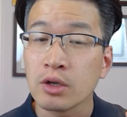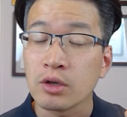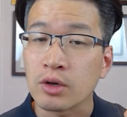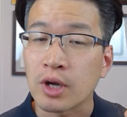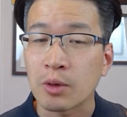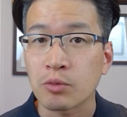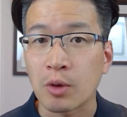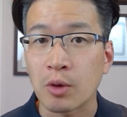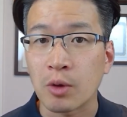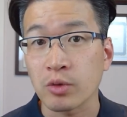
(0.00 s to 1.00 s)
you know,
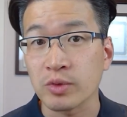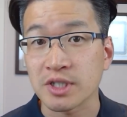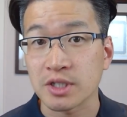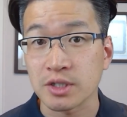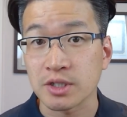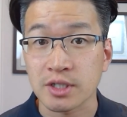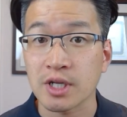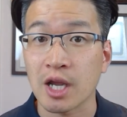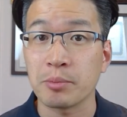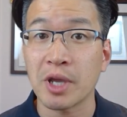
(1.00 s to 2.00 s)
I'm working with such and
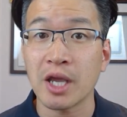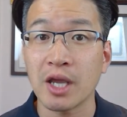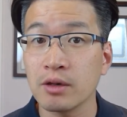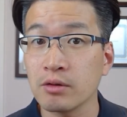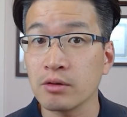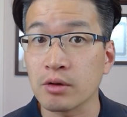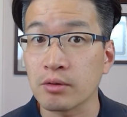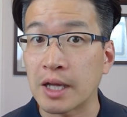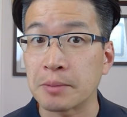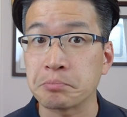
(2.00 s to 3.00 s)
such campaign, you know,